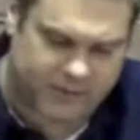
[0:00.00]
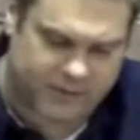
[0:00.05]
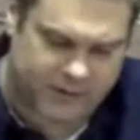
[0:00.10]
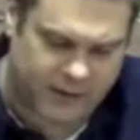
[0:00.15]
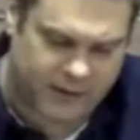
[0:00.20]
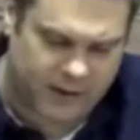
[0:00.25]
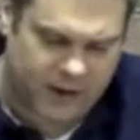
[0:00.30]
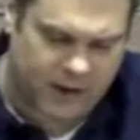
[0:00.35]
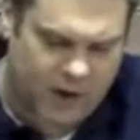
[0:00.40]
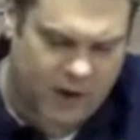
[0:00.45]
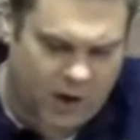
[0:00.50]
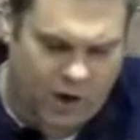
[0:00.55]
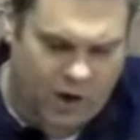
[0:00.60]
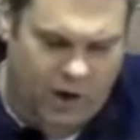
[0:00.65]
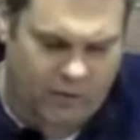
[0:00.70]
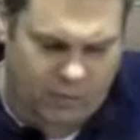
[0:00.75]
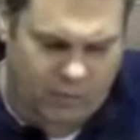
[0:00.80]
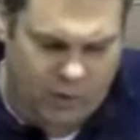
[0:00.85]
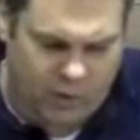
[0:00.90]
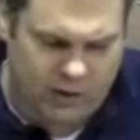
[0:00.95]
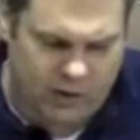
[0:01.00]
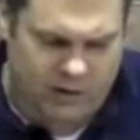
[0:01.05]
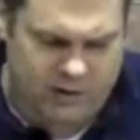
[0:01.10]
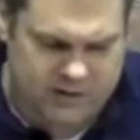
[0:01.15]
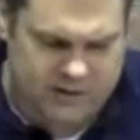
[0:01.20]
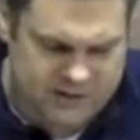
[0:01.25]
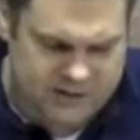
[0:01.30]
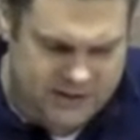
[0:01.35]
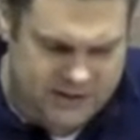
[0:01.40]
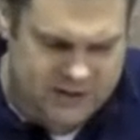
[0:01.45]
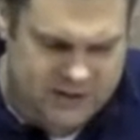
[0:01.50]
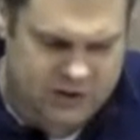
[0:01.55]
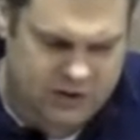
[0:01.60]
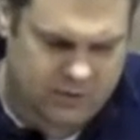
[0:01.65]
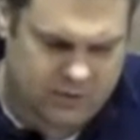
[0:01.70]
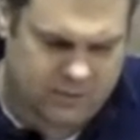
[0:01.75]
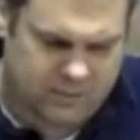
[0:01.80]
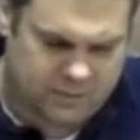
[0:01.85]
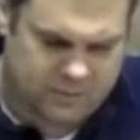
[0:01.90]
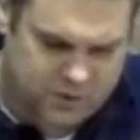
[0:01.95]
opposite of what God
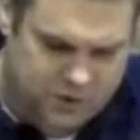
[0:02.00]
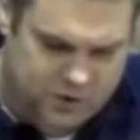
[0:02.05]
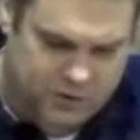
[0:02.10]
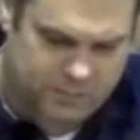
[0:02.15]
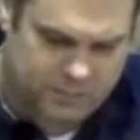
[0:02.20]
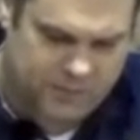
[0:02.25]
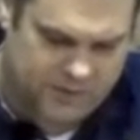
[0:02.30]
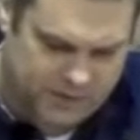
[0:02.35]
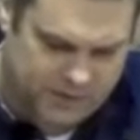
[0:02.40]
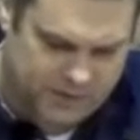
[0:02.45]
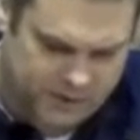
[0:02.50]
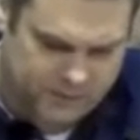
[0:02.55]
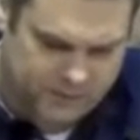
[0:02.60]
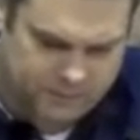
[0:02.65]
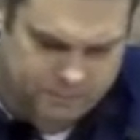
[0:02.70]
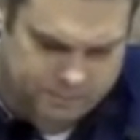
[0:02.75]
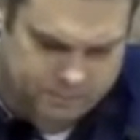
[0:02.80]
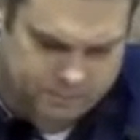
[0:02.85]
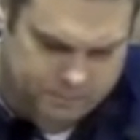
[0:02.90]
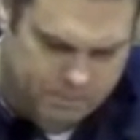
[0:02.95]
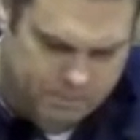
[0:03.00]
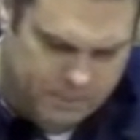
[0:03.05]
says should be done.